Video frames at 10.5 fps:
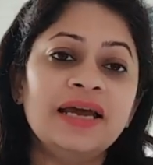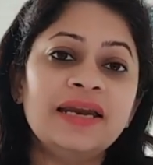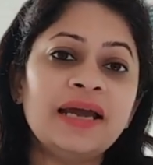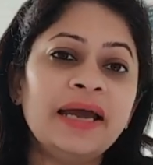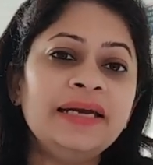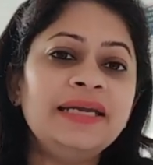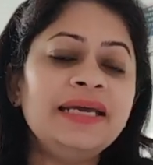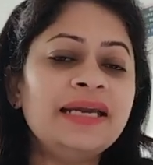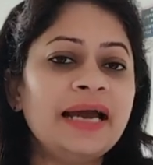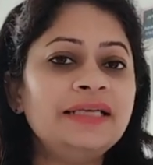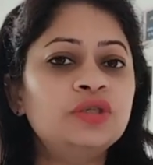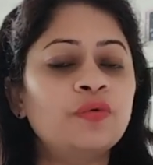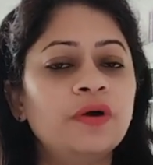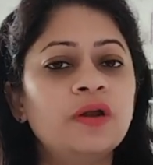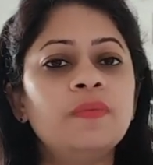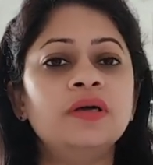99
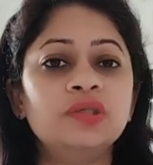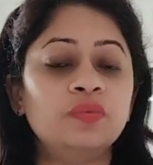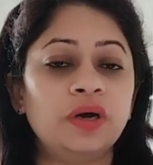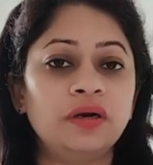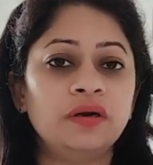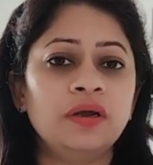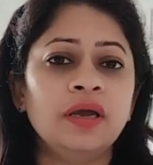square plus 1.